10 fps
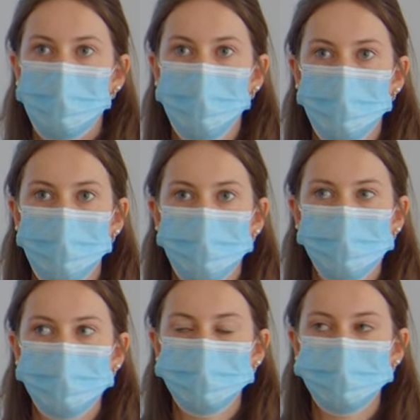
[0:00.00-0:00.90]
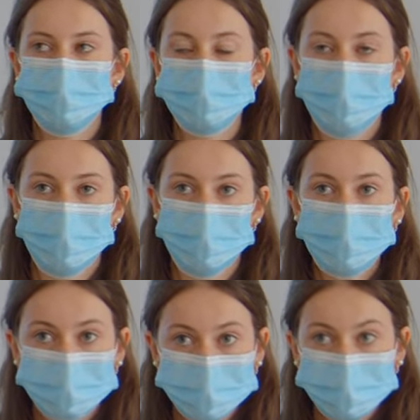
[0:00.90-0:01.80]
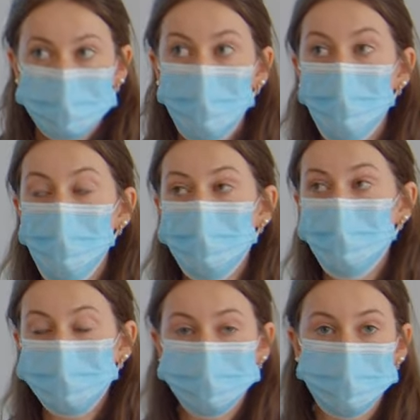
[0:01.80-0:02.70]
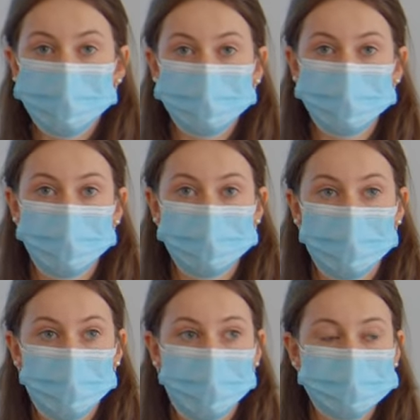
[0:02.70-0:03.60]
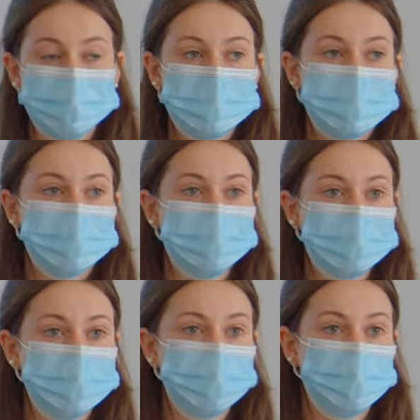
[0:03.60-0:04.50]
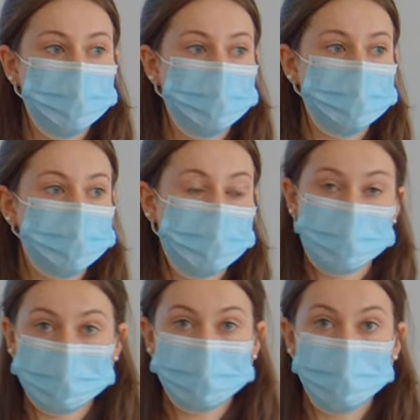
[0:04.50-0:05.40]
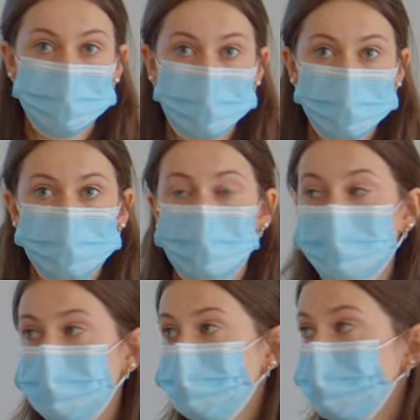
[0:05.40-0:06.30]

Um, so I also wanted to look at the number of babies per month, and I